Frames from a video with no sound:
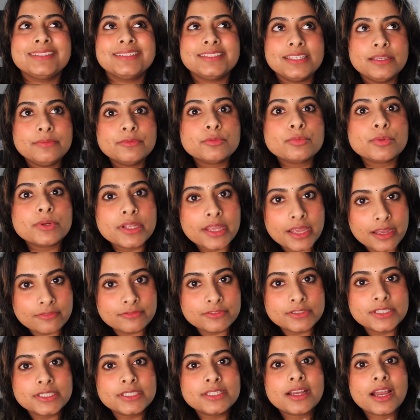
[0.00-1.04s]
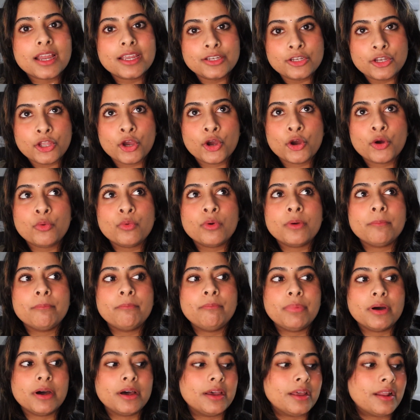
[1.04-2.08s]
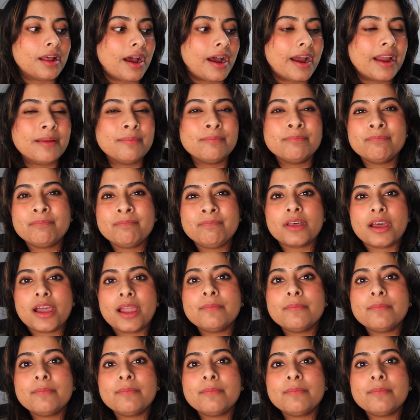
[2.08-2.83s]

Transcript: Seems pretty hefty, I know, but I'm